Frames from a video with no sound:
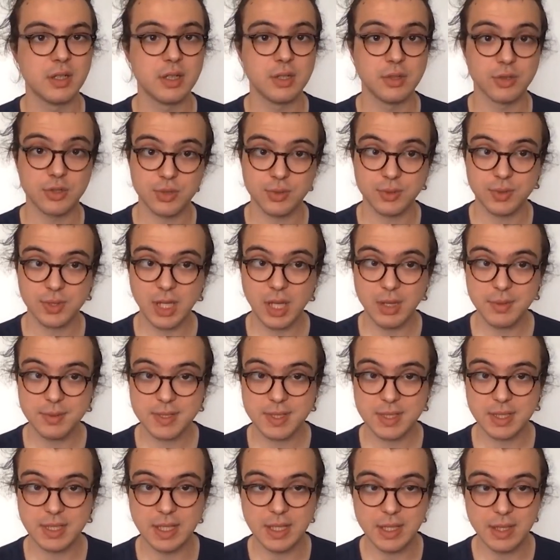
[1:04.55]
you should now
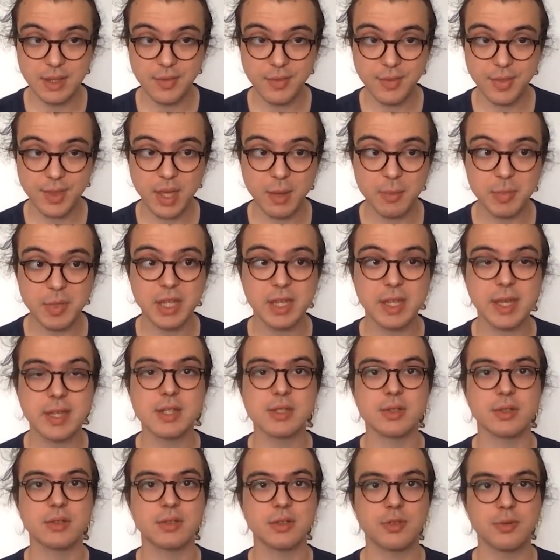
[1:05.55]
see the
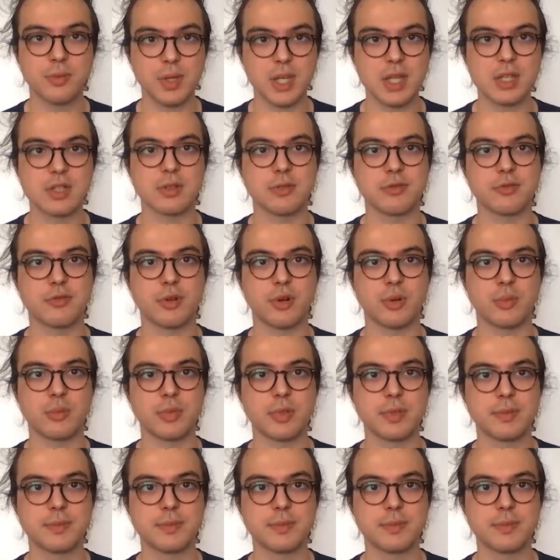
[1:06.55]
application creation form.